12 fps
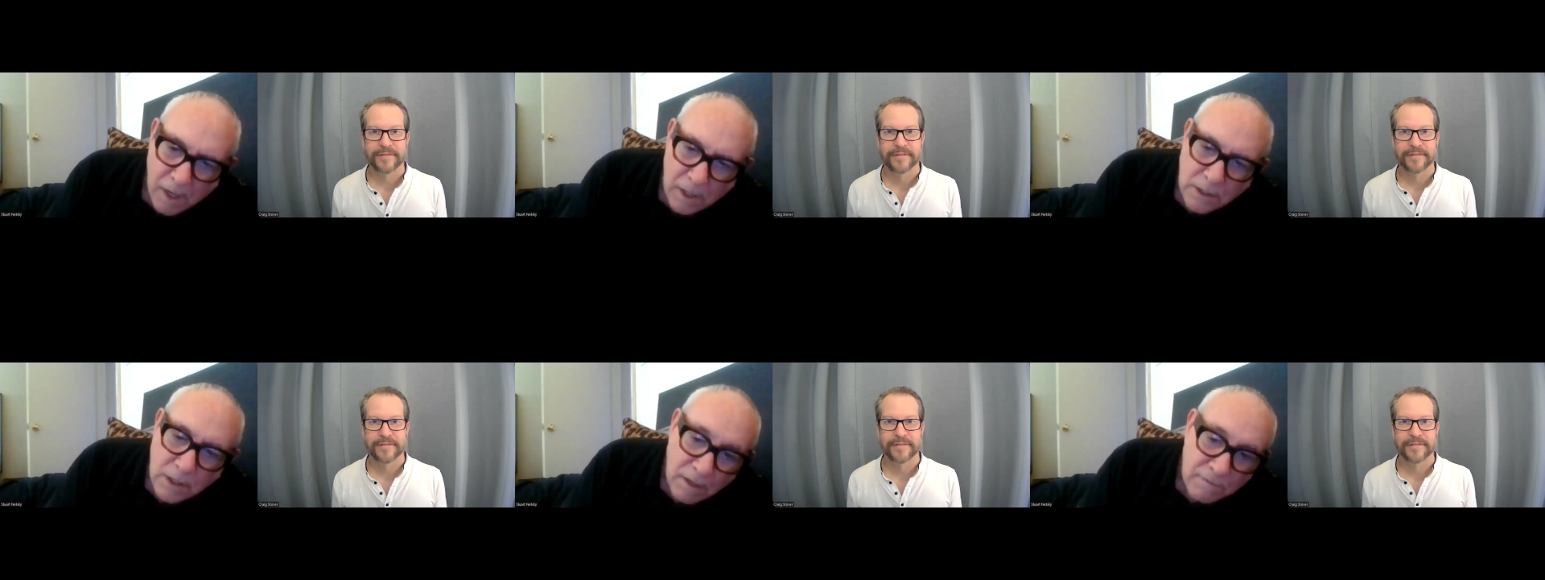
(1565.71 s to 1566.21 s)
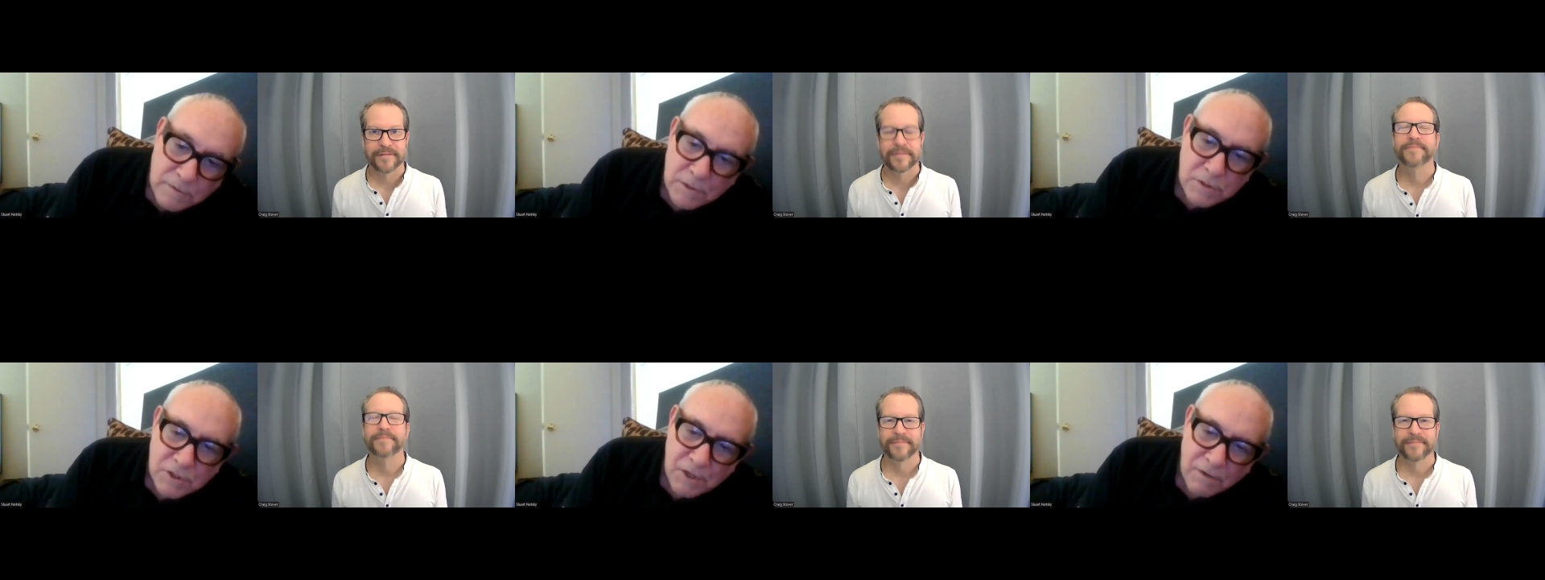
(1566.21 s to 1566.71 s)
Speaker 1: I love
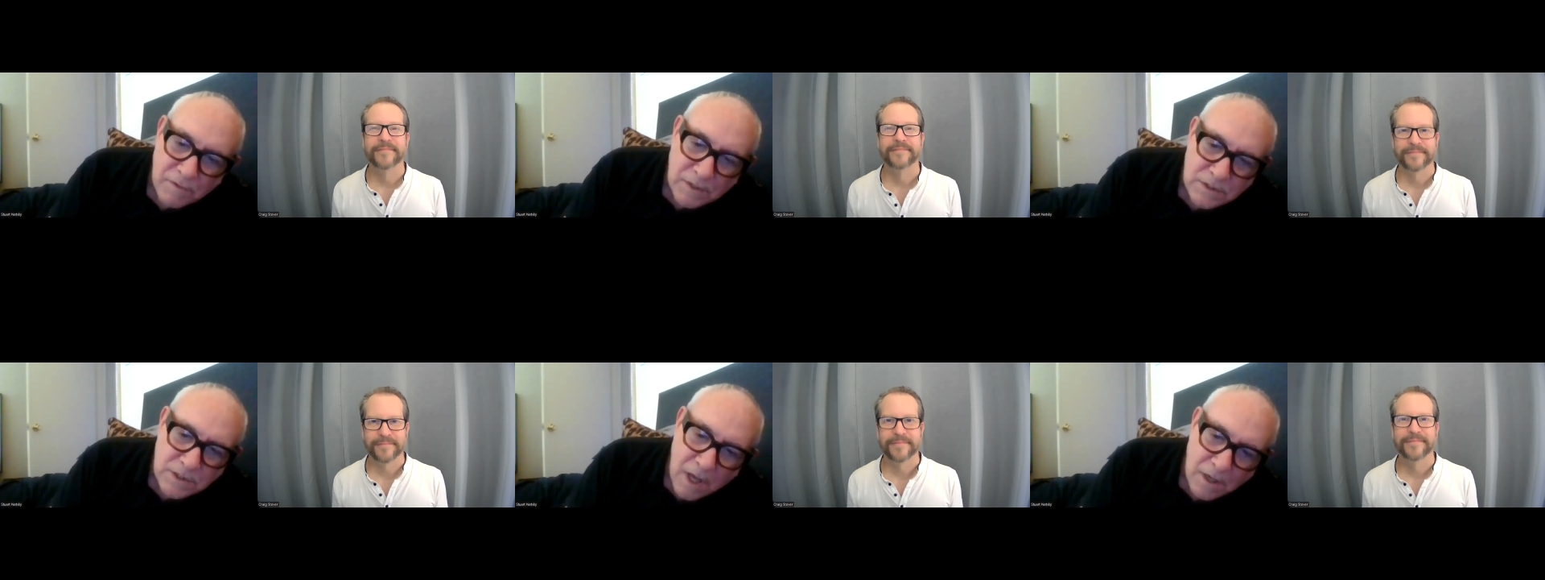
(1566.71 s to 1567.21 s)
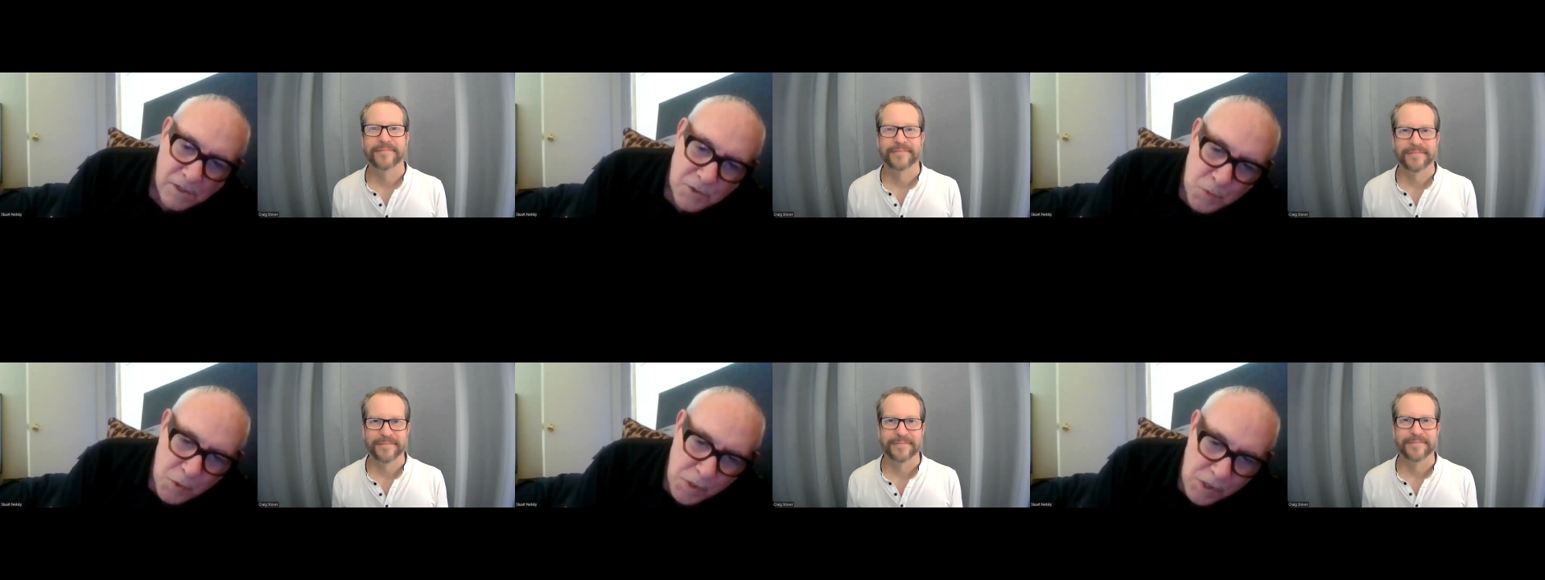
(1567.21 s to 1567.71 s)
Lucio Fontana's
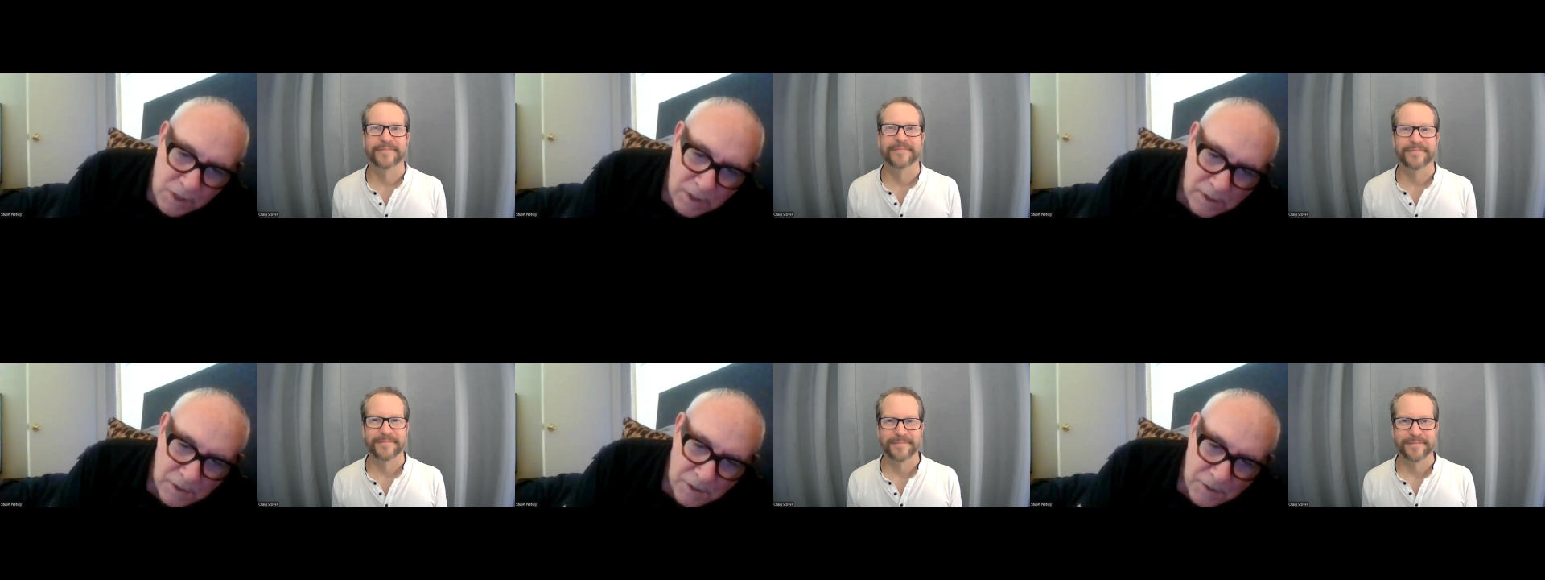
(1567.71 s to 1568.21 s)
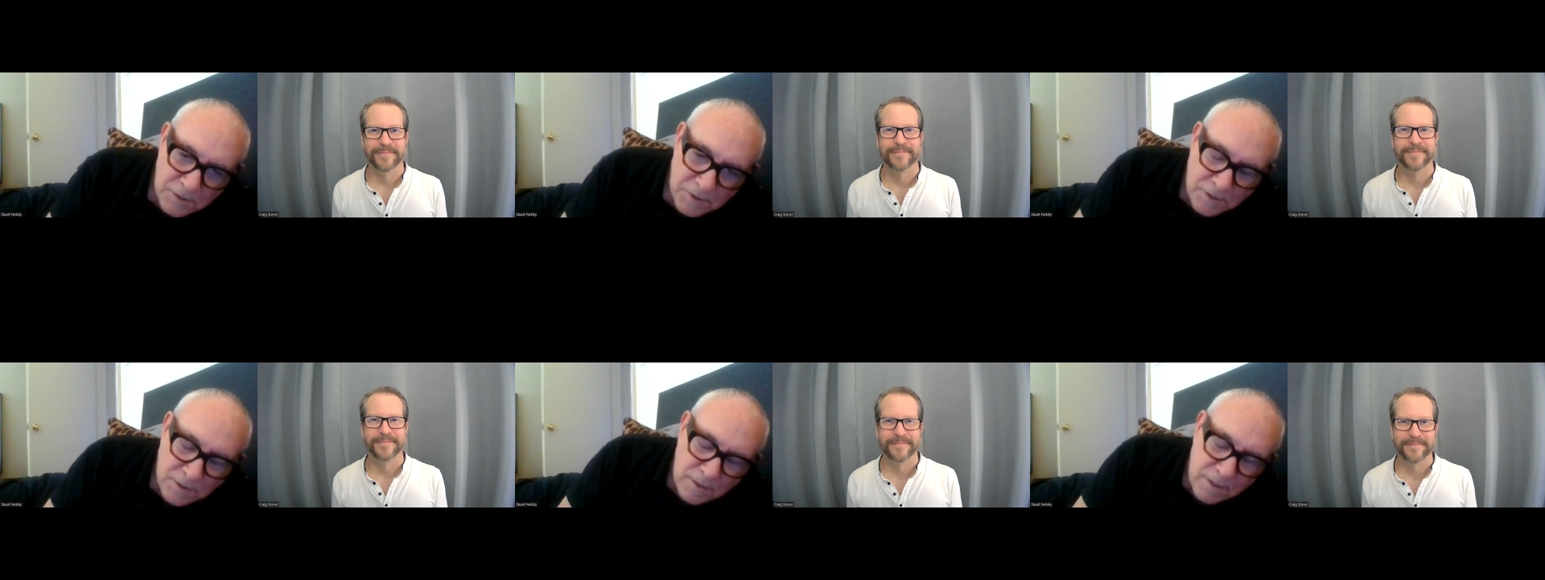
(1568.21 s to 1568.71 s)
work.
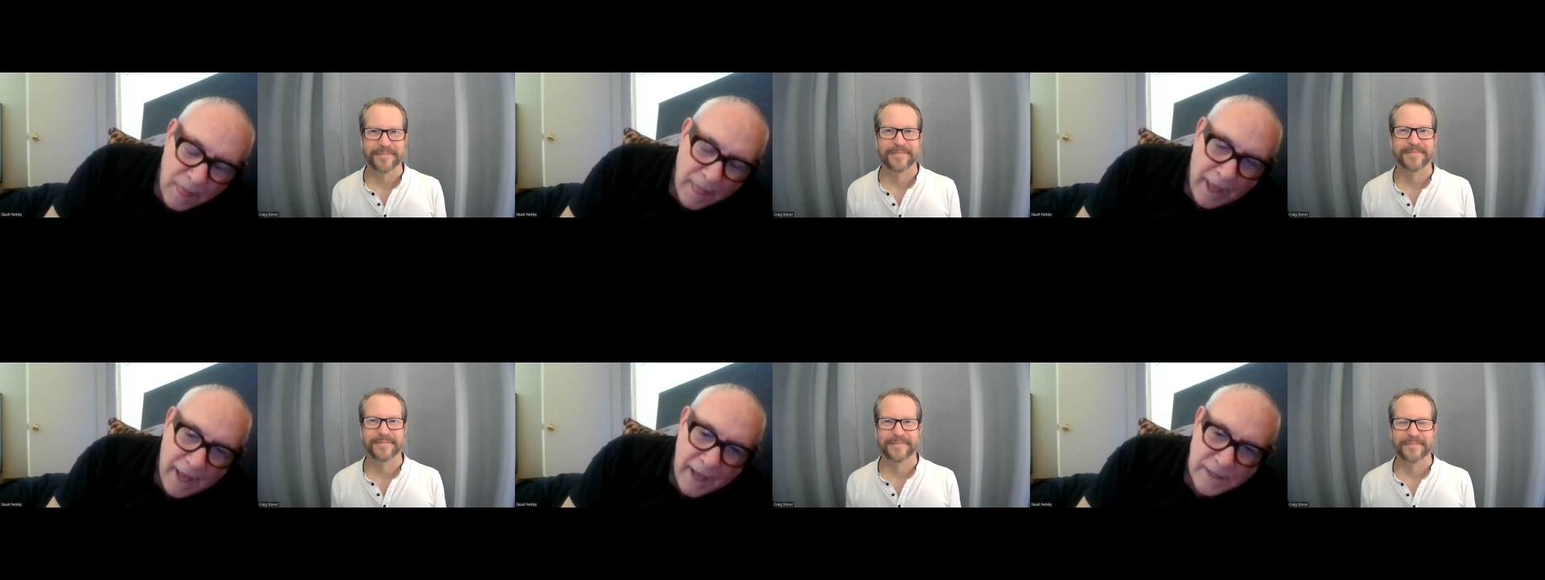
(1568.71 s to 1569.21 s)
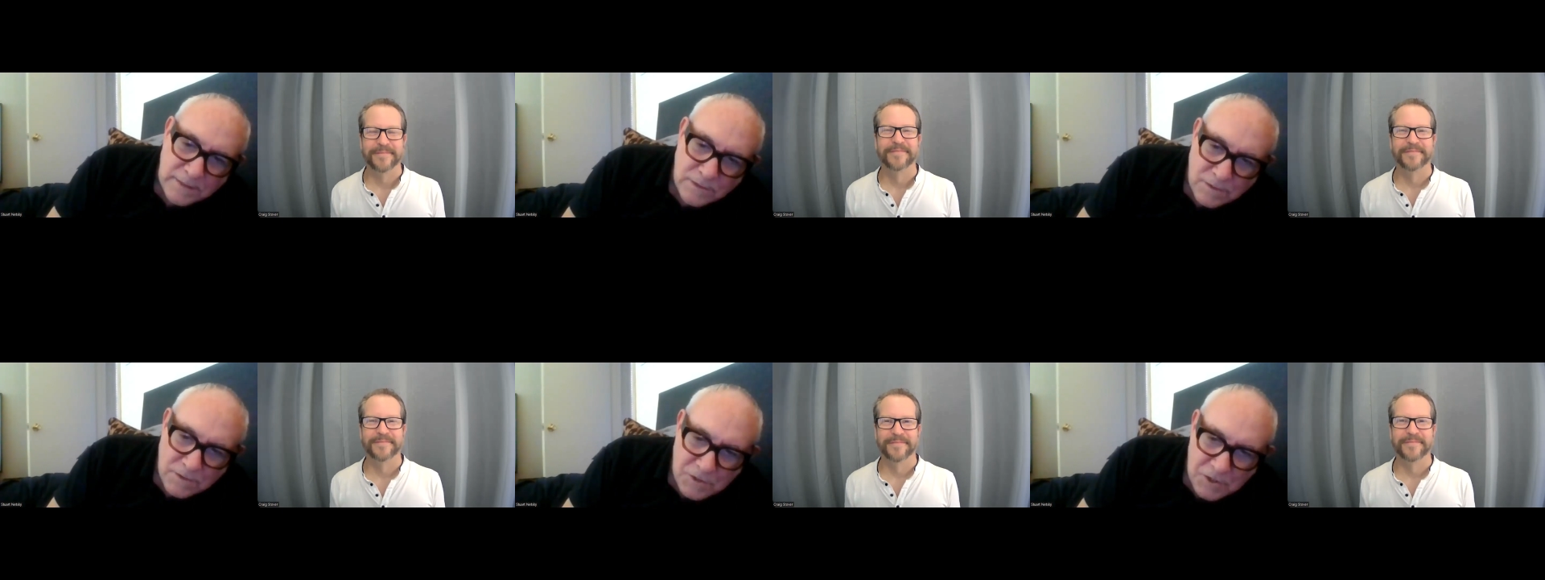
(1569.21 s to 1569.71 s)

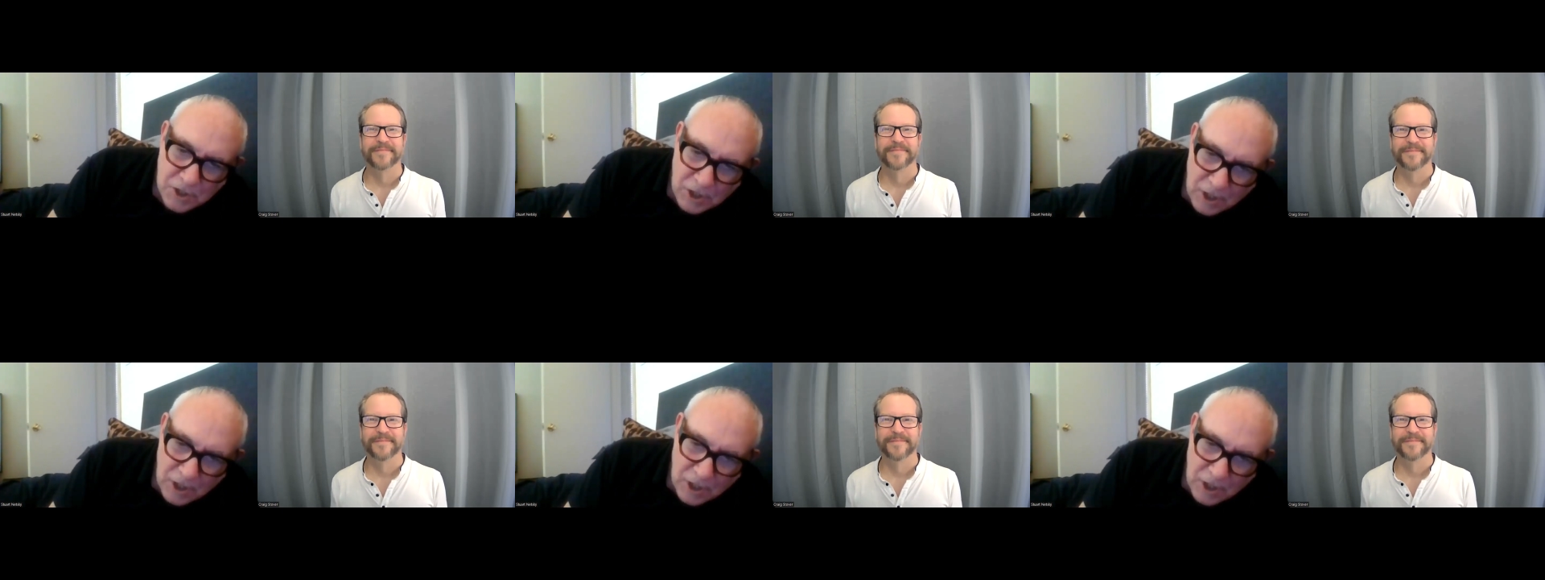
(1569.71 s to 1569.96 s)
And